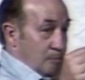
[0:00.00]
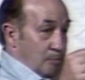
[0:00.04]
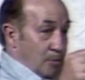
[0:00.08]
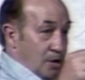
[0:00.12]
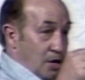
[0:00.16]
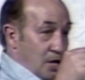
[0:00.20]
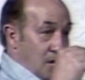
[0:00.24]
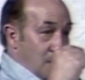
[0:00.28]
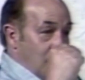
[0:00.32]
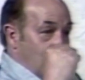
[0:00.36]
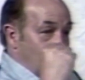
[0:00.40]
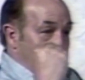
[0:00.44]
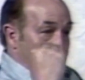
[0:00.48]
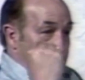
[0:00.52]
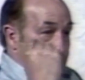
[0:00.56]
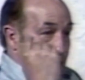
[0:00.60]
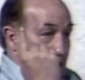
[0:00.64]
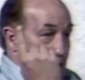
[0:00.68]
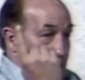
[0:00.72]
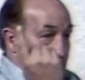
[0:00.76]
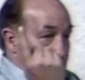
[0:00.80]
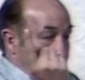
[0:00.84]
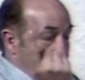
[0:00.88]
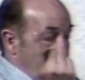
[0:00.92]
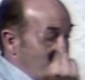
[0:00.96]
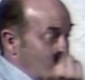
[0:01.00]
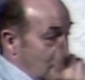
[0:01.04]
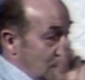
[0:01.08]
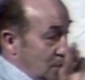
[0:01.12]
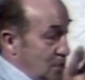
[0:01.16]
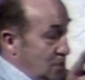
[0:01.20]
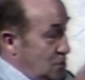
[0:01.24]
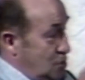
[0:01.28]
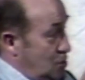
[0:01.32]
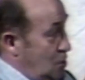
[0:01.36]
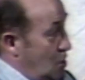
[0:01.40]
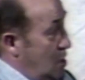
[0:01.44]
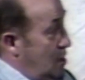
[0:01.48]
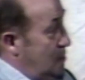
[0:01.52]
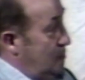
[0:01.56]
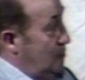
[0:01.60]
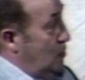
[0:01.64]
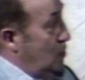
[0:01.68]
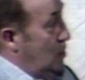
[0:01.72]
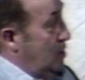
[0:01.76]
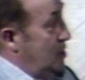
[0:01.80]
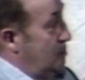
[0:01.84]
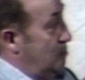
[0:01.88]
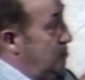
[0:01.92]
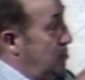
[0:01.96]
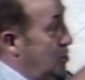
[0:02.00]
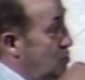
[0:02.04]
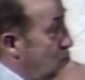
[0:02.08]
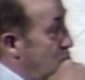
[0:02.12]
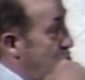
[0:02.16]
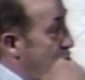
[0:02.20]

But he would fly around with his convoy of blue